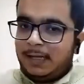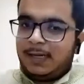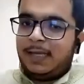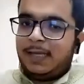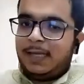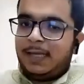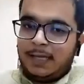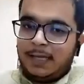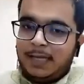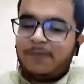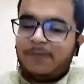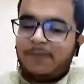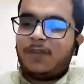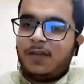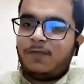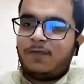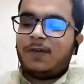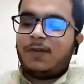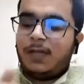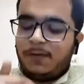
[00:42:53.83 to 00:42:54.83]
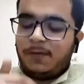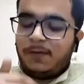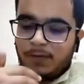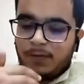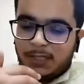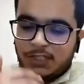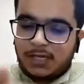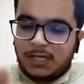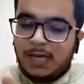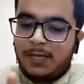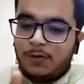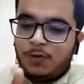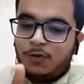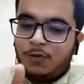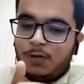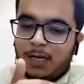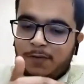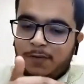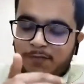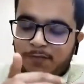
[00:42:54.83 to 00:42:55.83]
Like if a
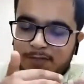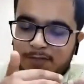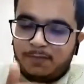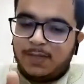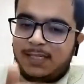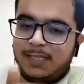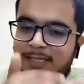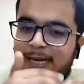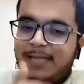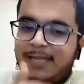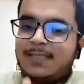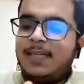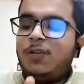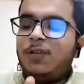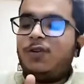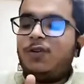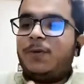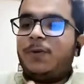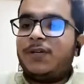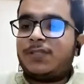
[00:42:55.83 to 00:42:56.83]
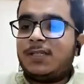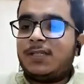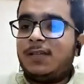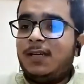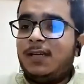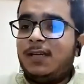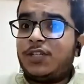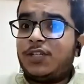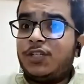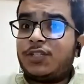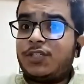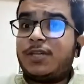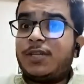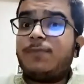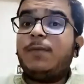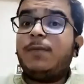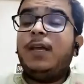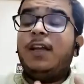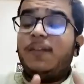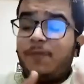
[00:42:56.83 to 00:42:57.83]
child, if someone gets into a personal
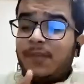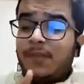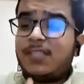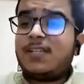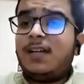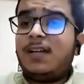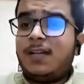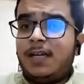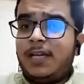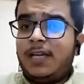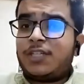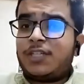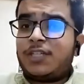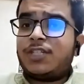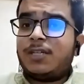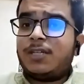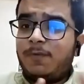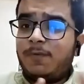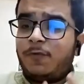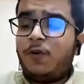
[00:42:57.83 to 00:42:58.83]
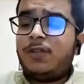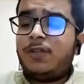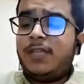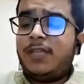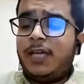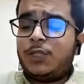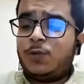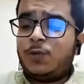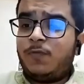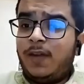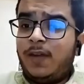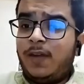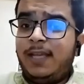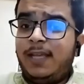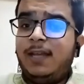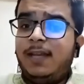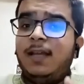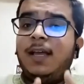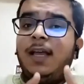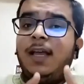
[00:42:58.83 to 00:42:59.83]
relationship, physical relationship before the age of
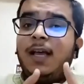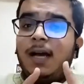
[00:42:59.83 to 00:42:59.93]
18,